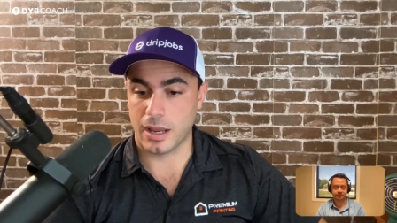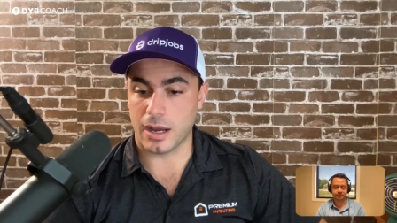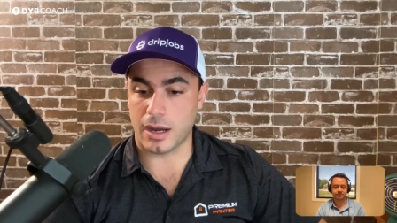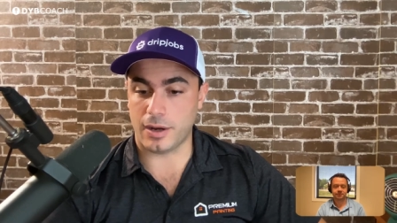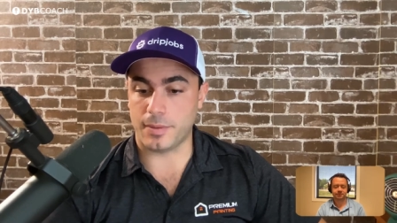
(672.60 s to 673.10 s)

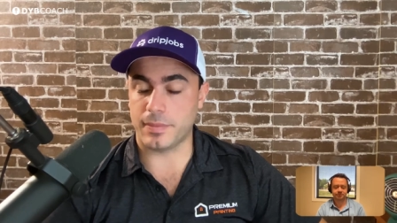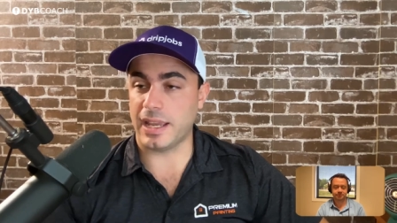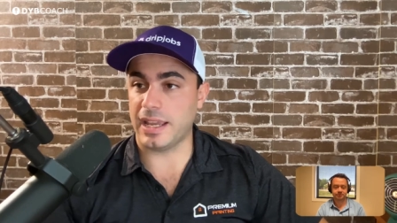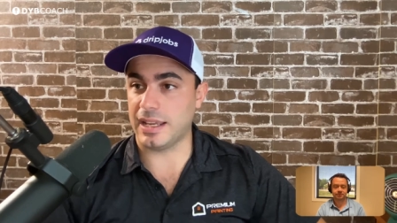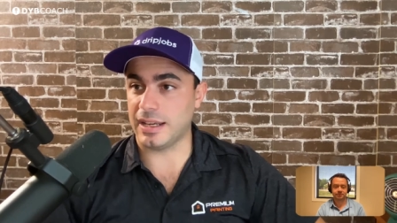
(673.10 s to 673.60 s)
Um,
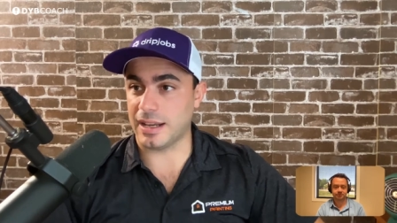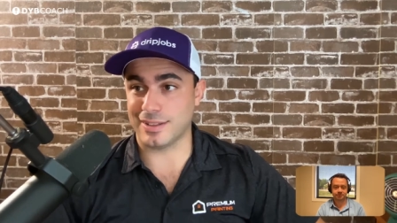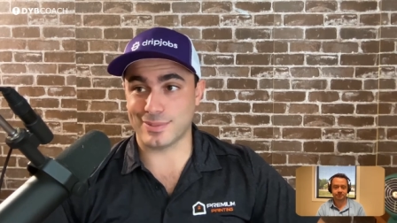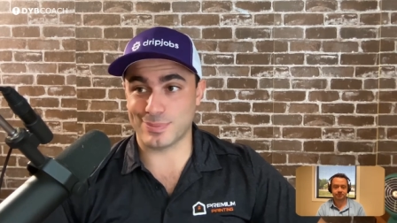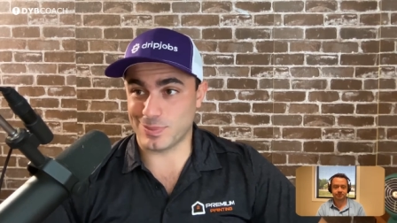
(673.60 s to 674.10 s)
and
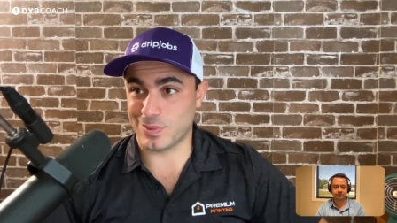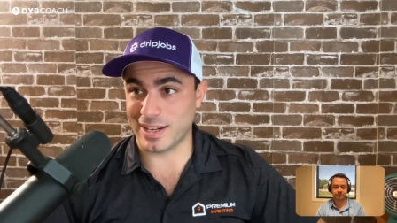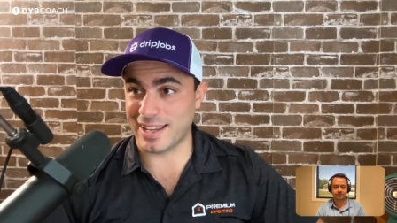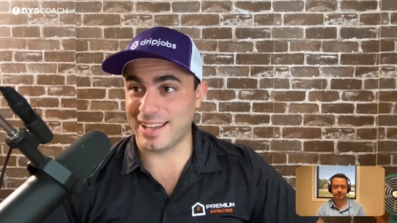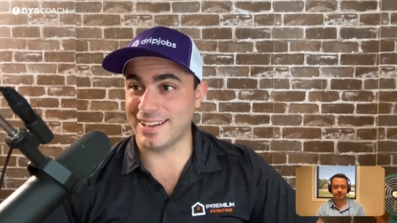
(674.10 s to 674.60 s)
I
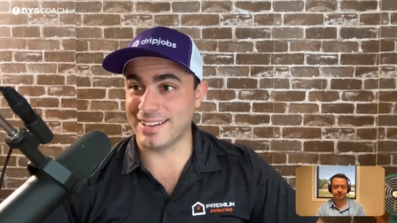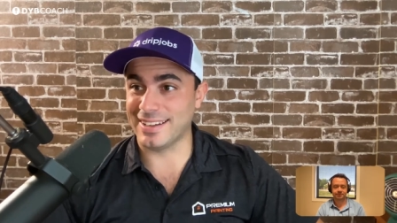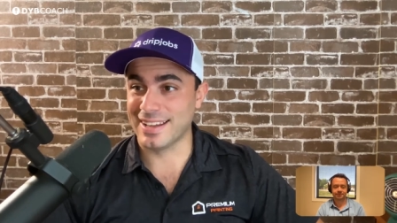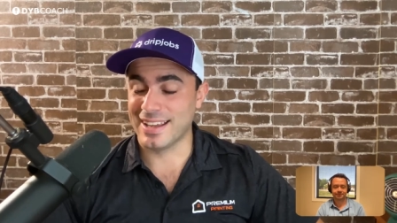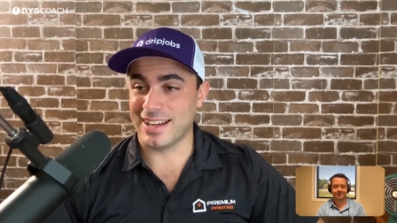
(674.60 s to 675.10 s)
went ahead
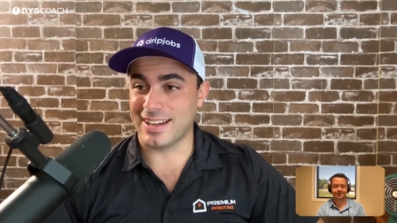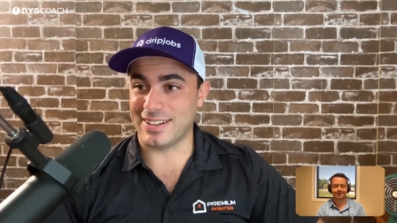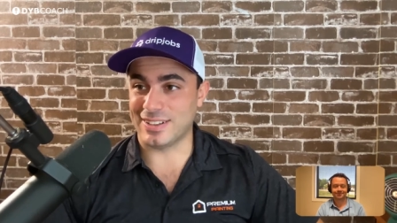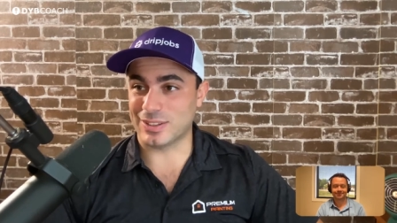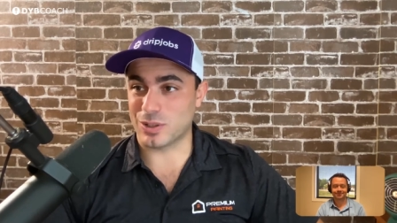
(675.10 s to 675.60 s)
and
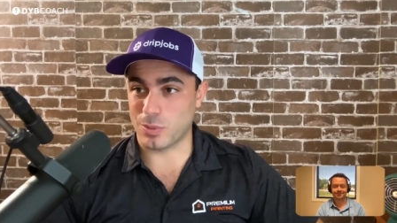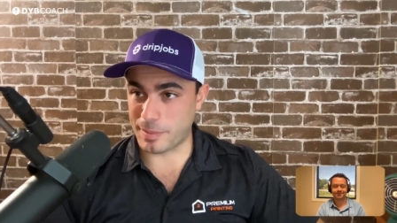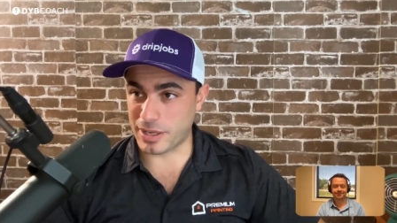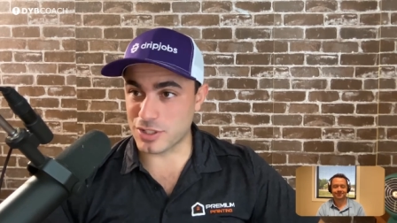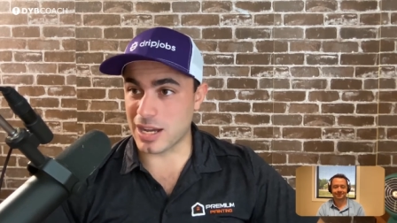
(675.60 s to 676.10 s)
uh,
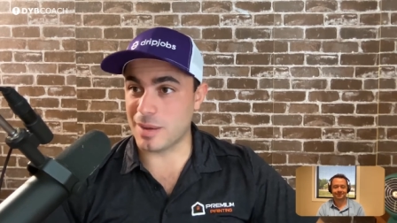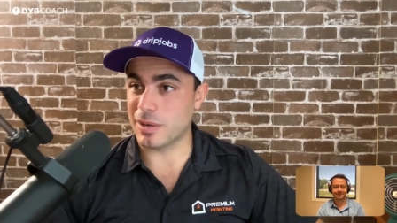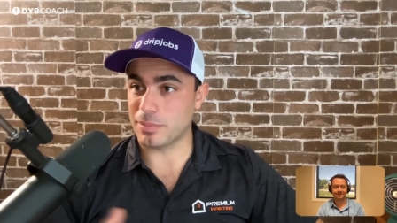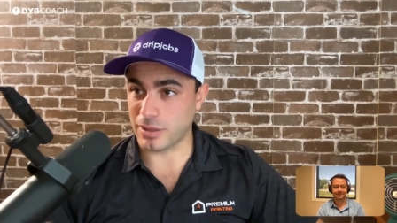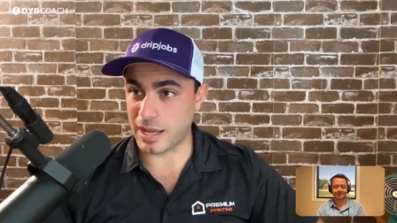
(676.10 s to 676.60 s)
quit my job
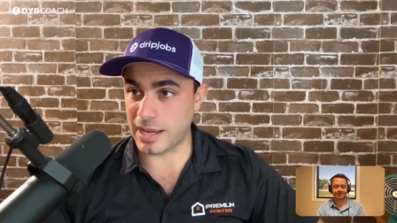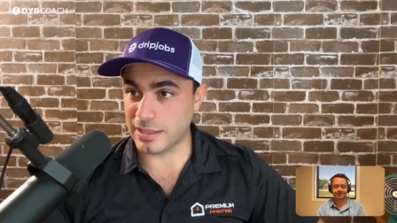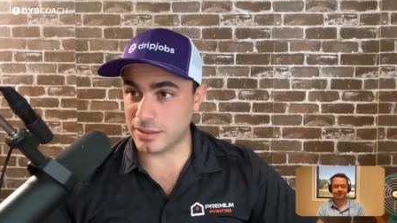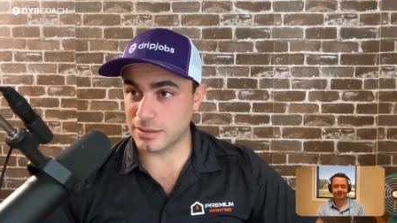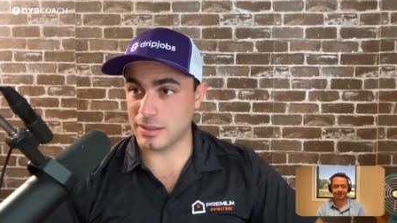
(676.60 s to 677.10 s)
and
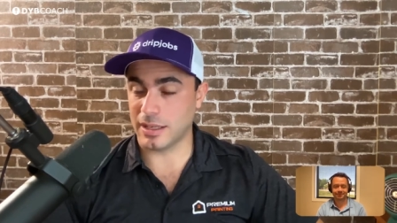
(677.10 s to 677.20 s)
applied,